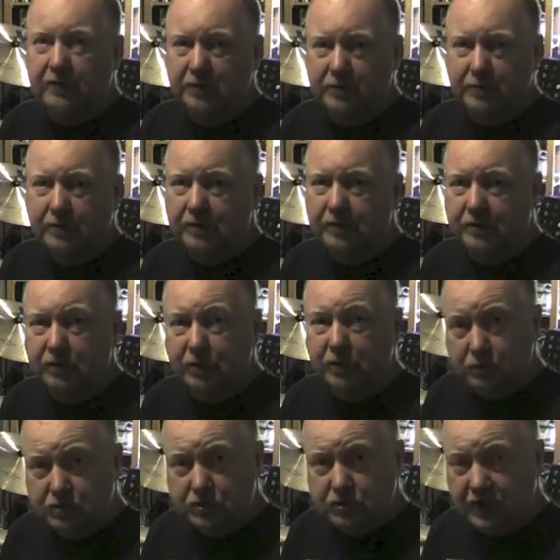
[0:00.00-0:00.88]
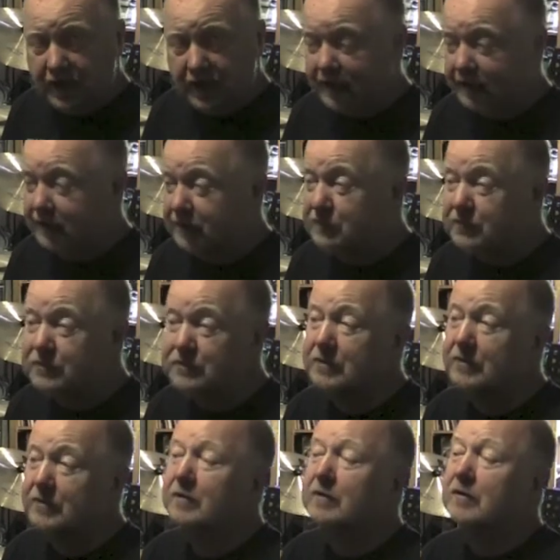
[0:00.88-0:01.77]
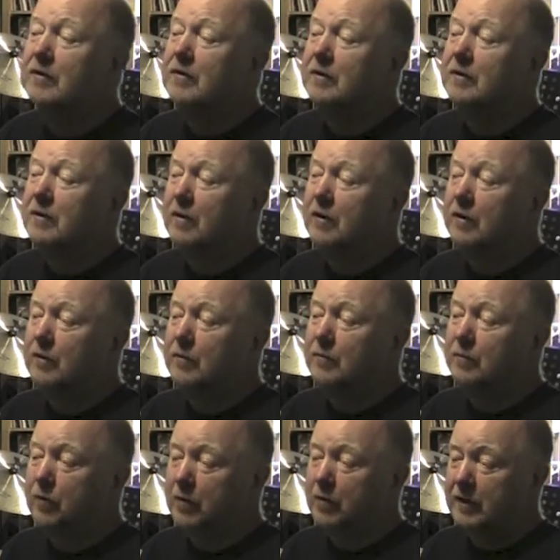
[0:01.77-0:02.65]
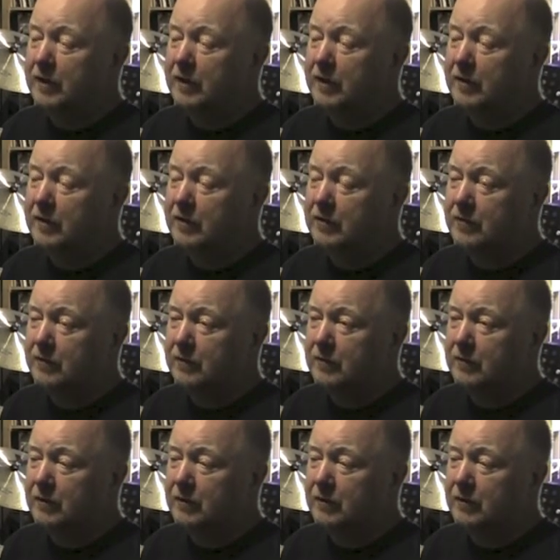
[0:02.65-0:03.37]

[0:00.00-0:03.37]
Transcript: us with a new challenge on what is